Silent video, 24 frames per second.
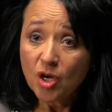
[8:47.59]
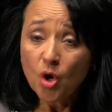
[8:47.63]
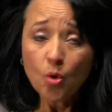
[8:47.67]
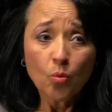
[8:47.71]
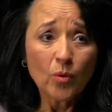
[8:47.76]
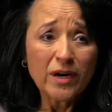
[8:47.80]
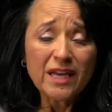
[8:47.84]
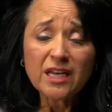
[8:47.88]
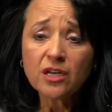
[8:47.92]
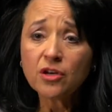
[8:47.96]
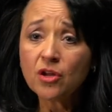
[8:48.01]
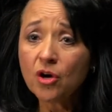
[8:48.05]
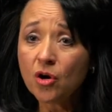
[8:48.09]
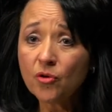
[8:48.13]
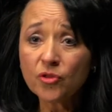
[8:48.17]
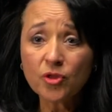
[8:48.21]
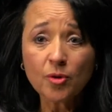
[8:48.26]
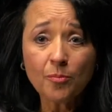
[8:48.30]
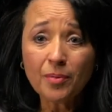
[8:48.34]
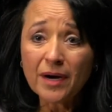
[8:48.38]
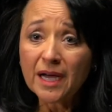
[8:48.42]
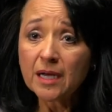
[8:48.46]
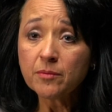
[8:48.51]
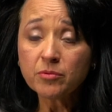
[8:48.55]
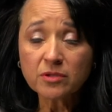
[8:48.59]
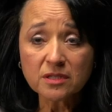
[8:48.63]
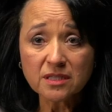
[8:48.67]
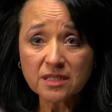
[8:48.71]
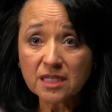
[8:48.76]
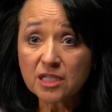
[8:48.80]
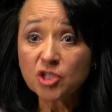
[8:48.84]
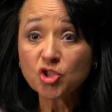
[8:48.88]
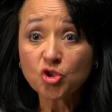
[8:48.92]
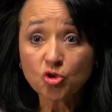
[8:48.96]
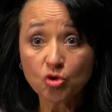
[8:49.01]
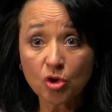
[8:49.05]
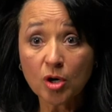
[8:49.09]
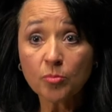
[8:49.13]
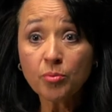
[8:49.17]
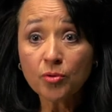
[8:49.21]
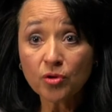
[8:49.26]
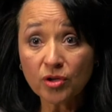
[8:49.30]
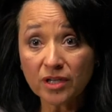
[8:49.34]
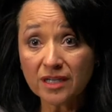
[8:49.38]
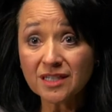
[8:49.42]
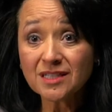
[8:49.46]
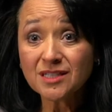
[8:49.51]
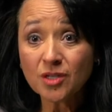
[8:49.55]
We know the Bible says
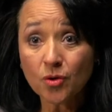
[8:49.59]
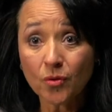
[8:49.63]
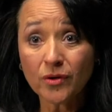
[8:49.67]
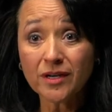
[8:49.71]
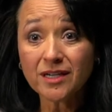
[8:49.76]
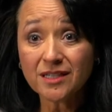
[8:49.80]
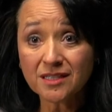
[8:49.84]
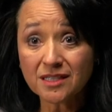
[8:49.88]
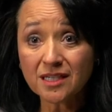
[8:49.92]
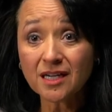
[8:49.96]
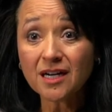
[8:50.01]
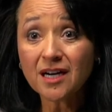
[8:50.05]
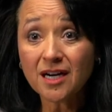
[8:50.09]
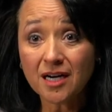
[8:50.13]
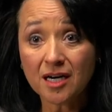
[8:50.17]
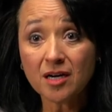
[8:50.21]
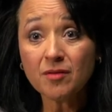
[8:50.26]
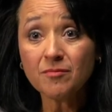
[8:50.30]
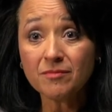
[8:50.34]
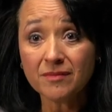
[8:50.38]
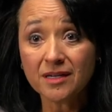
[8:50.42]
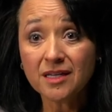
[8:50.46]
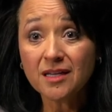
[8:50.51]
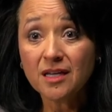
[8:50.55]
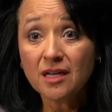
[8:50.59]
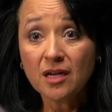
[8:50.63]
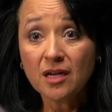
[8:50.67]
trouble is going to come.